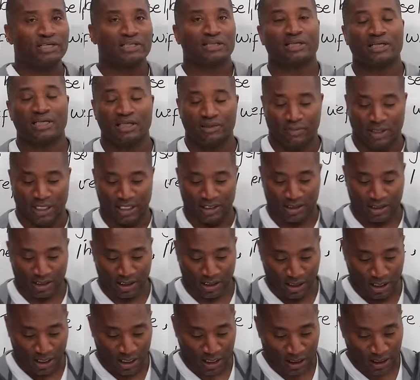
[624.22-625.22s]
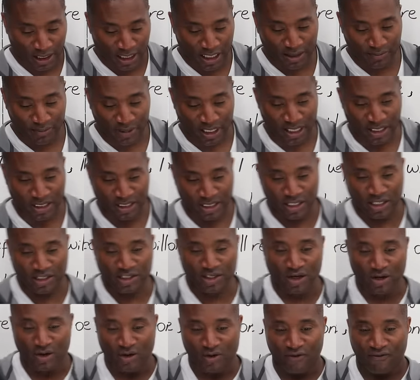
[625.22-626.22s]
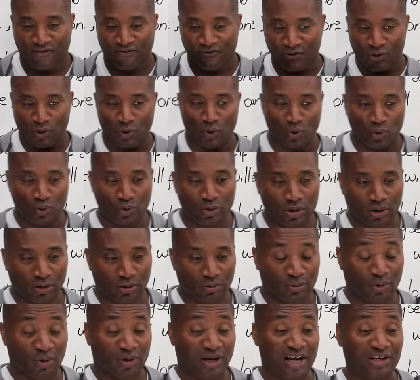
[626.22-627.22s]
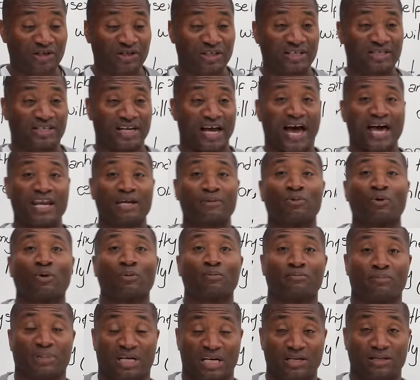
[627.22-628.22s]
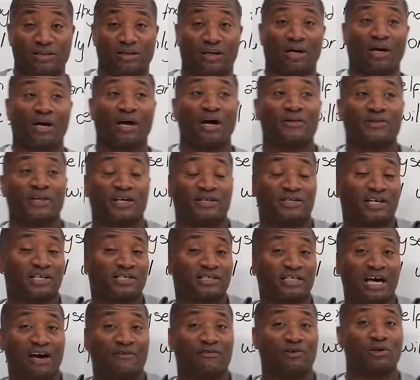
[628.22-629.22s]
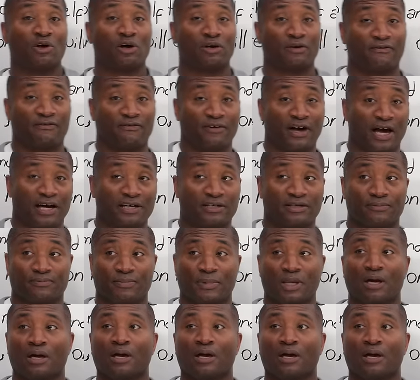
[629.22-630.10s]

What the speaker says: is lean meat? Lean meat is food, well, actually, it's animal meat that doesn't have a lot of fat.